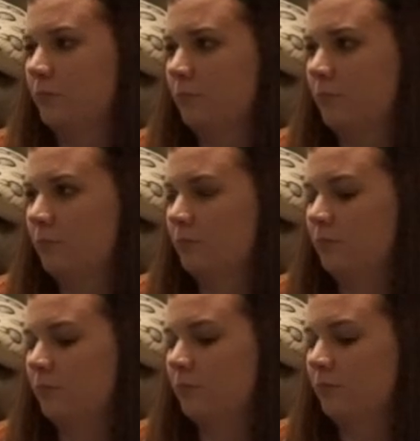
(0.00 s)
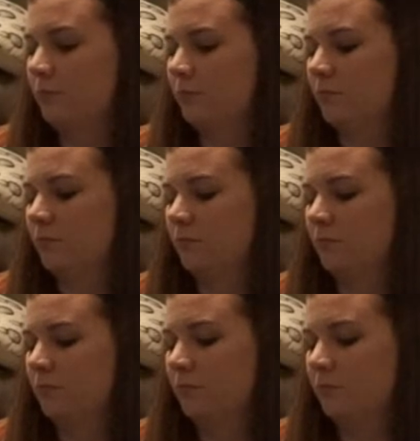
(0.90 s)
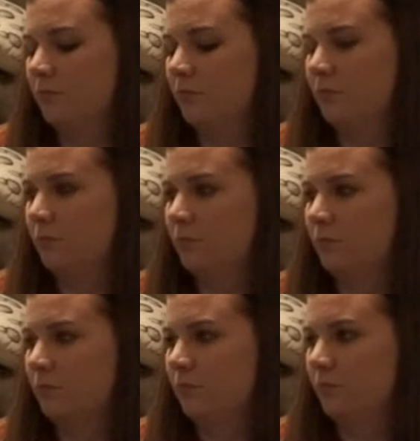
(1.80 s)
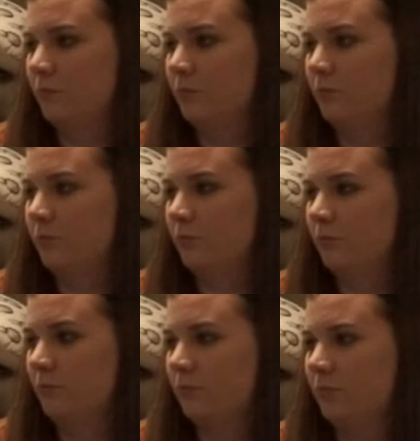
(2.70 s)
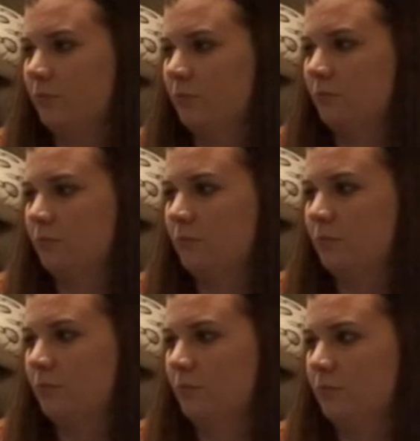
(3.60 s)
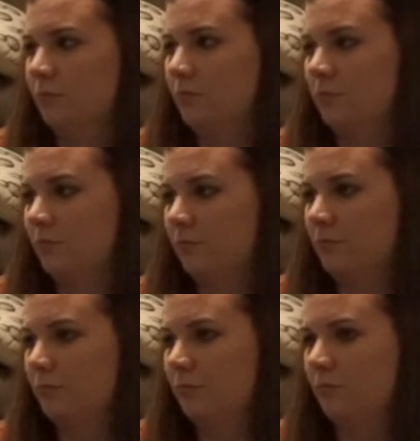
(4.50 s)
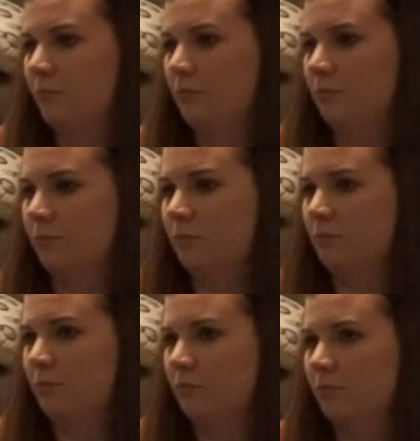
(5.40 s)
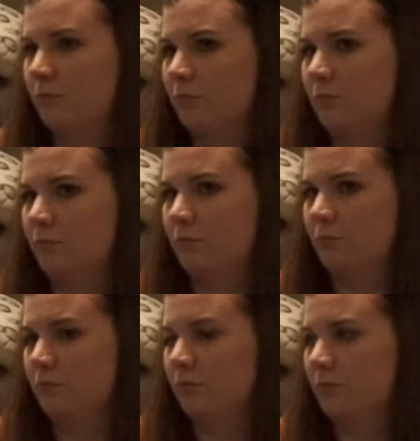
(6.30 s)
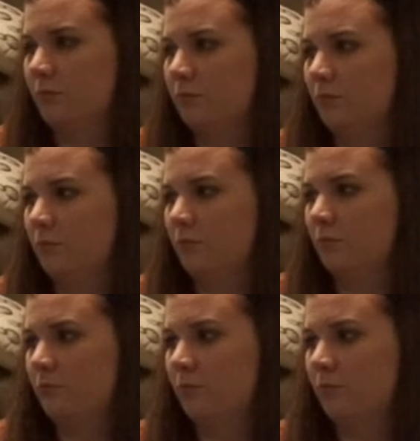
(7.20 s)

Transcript: [no speech]